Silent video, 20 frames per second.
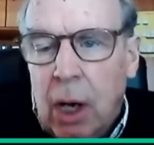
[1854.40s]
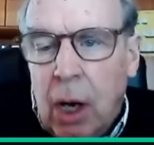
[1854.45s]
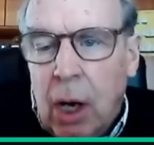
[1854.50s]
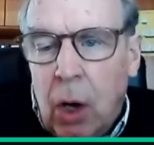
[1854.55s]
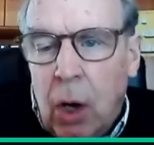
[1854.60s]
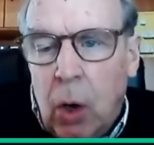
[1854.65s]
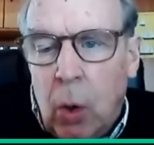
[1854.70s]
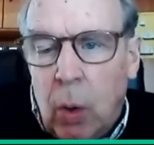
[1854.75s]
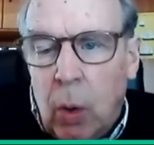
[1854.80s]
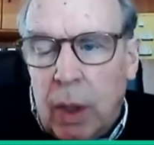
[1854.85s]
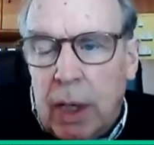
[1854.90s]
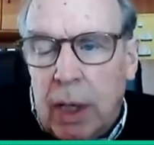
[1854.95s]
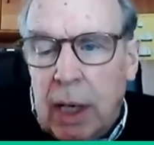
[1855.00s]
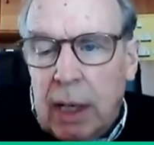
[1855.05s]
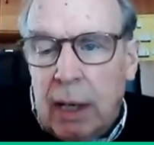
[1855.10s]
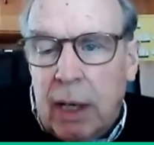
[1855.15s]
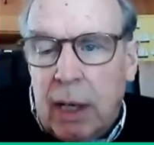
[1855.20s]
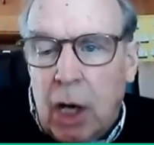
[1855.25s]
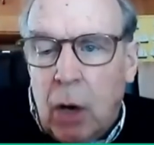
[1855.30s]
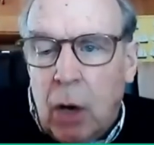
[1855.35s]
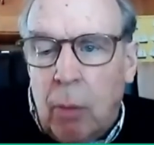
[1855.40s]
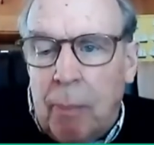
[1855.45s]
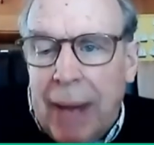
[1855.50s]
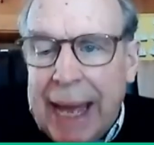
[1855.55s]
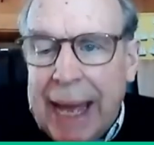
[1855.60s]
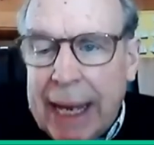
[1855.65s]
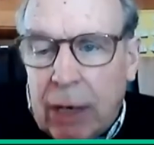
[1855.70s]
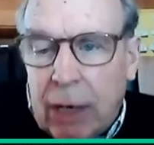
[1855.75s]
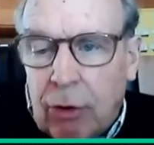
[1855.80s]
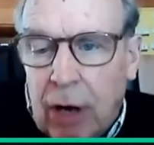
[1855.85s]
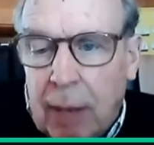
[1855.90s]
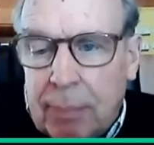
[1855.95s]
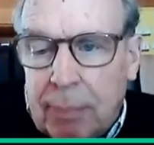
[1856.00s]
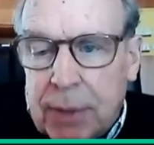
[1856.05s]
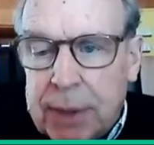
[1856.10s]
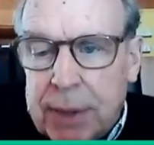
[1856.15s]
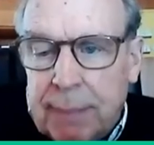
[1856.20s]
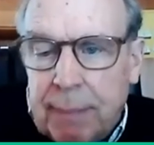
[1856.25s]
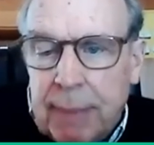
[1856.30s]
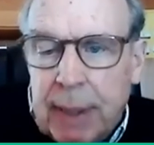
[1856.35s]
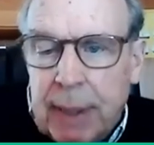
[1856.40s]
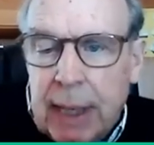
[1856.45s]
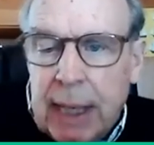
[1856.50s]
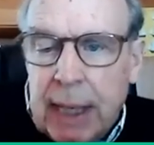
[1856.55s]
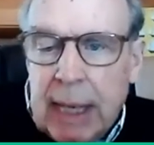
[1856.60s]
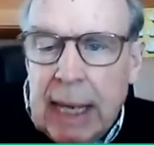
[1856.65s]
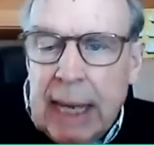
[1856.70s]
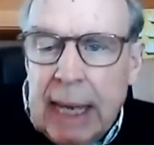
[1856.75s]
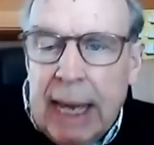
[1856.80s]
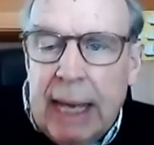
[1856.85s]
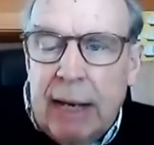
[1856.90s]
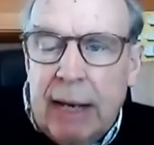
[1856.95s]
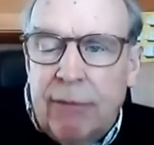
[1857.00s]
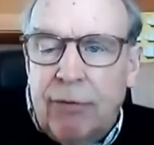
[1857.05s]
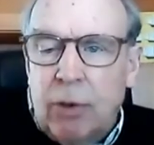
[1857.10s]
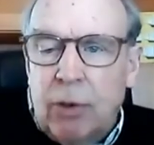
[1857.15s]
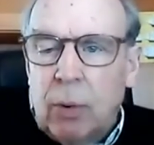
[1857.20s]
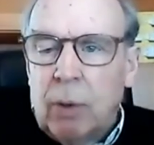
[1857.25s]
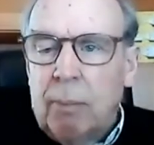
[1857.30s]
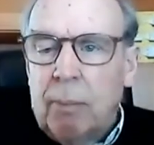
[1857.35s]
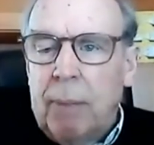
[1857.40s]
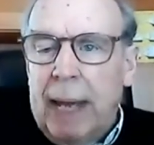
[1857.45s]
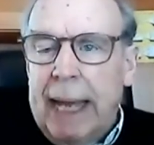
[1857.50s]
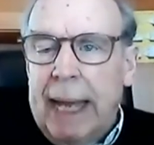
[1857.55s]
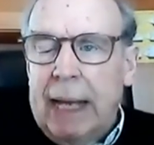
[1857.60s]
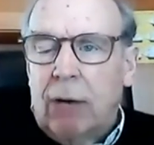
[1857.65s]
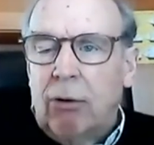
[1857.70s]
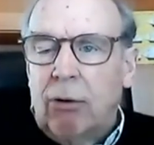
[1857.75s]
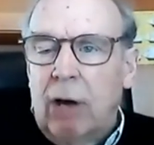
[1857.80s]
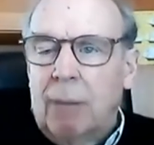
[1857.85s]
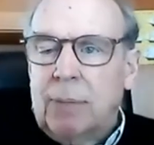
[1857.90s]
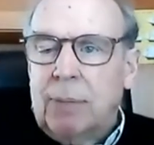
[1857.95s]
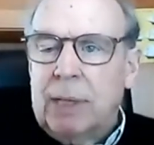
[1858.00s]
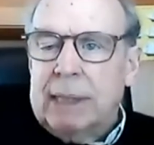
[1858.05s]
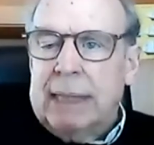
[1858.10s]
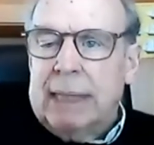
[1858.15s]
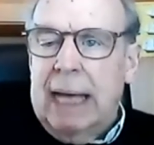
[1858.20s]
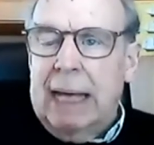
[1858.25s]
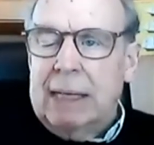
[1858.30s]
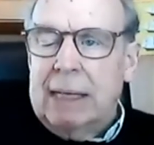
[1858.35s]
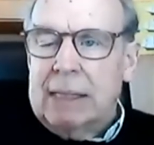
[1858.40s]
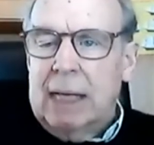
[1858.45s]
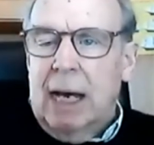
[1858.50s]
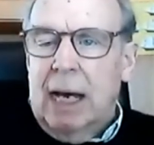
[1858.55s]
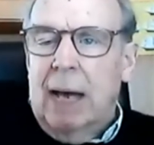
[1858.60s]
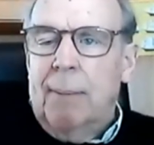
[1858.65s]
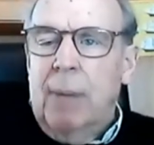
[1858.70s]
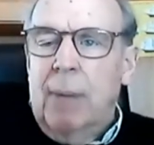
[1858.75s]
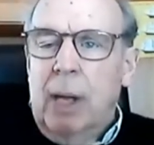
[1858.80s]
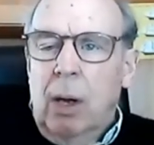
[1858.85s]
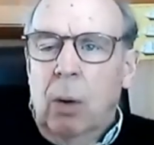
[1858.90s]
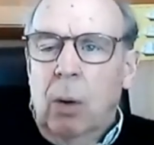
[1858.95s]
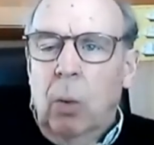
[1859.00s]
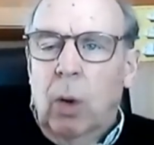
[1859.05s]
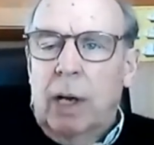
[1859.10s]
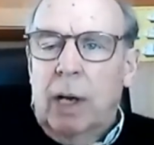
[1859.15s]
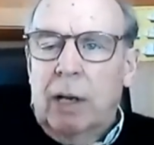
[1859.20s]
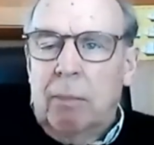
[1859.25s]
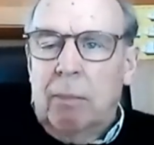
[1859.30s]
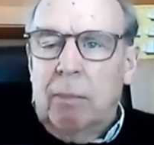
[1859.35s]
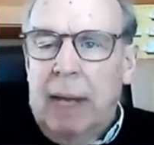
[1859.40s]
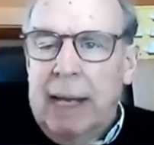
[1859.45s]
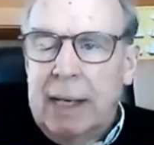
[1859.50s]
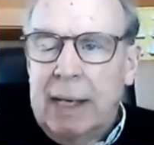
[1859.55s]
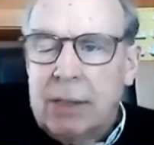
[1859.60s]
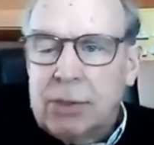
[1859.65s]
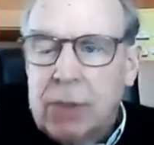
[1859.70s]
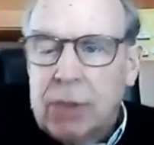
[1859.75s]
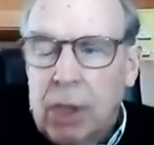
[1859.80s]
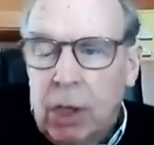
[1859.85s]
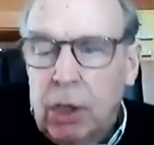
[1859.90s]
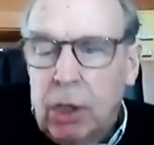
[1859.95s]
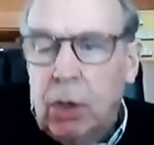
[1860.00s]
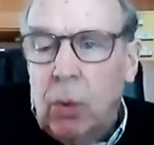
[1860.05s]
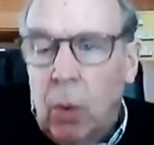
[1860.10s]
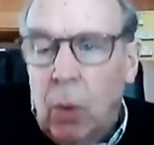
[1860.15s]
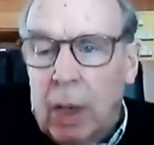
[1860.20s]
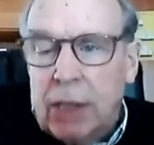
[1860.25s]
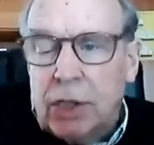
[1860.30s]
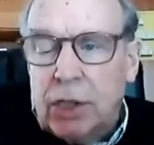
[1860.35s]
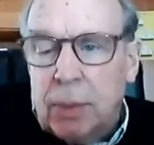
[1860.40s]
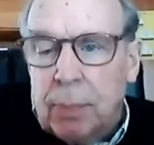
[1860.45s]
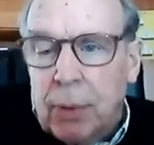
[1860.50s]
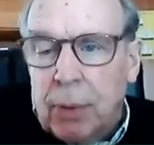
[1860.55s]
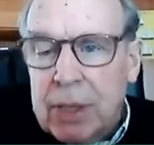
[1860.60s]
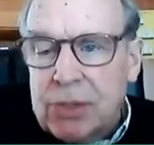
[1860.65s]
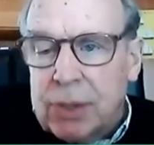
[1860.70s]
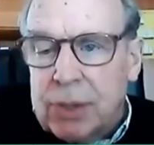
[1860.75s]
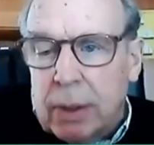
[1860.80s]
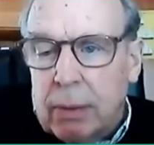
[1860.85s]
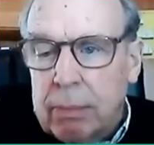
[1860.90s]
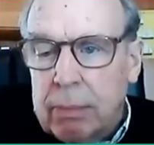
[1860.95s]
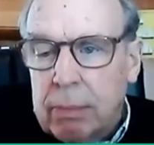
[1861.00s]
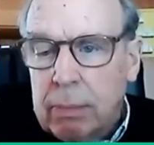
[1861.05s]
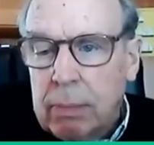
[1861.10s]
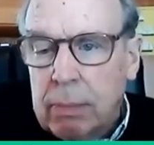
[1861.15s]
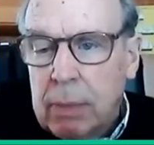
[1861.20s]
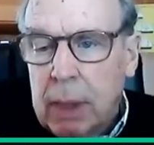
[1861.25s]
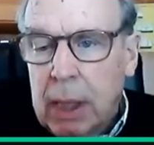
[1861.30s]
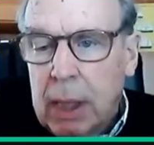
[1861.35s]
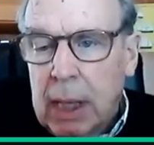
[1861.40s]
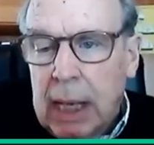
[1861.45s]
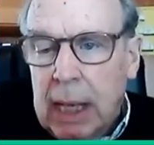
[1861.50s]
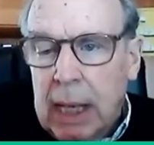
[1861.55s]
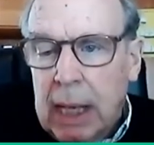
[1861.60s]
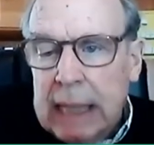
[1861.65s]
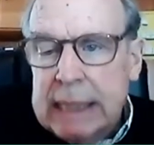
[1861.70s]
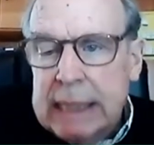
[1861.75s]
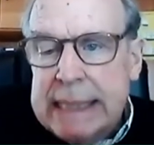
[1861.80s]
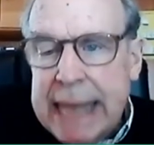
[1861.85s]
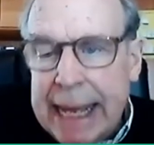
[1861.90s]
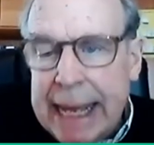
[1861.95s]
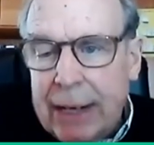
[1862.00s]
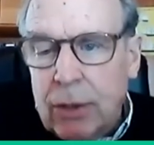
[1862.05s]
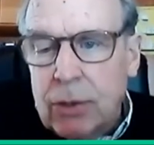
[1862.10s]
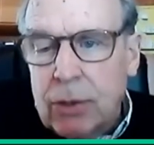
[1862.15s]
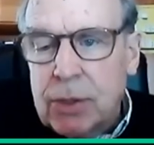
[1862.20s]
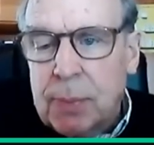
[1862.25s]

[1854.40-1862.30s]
who would go bankrupt. And if you were bankrupt at that time, what it meant is you went to prison, debtor's